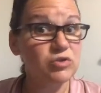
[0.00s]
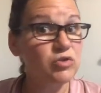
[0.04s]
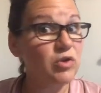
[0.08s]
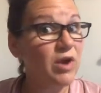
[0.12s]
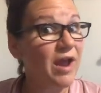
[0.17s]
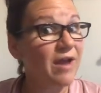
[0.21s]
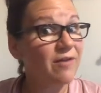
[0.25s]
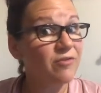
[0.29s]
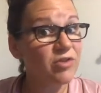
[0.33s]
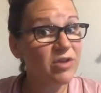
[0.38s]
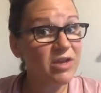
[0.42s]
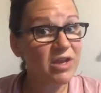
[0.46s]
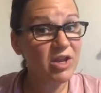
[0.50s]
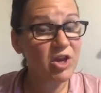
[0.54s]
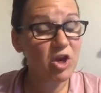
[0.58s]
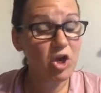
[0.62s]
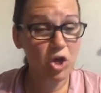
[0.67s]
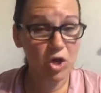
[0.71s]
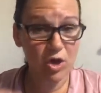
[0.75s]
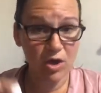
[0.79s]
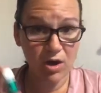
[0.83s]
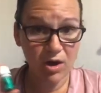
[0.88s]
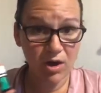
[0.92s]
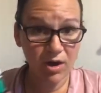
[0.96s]
Traveling in
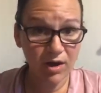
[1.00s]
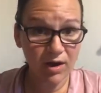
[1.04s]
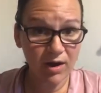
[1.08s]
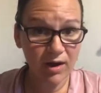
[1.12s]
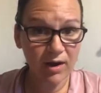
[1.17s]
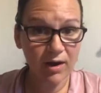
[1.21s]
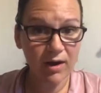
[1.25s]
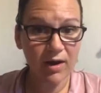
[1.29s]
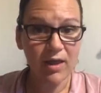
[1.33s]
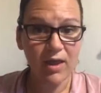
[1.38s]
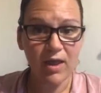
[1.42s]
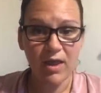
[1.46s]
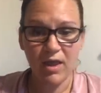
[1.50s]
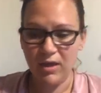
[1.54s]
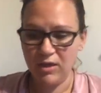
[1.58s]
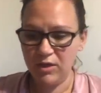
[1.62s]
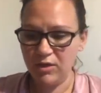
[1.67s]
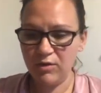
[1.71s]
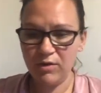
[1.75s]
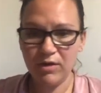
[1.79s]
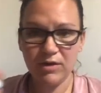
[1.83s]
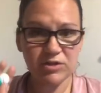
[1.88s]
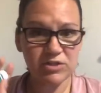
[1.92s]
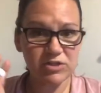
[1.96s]
a car,
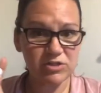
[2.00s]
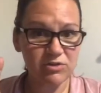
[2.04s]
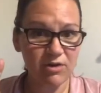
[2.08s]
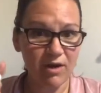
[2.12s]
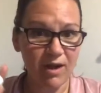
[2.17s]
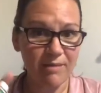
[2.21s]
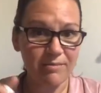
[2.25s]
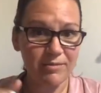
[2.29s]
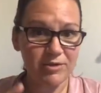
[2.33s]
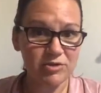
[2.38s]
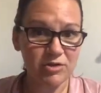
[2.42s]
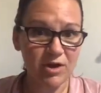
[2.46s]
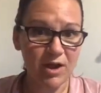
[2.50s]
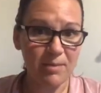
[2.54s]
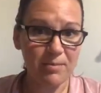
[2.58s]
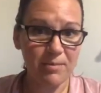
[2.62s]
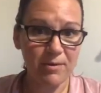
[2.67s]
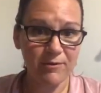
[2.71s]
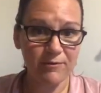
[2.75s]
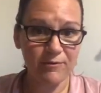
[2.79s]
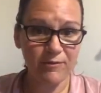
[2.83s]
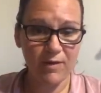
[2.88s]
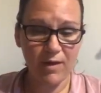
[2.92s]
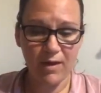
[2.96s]
you can just grab a
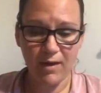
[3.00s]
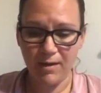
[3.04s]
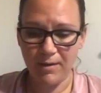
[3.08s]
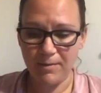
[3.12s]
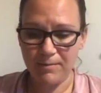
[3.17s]
drop of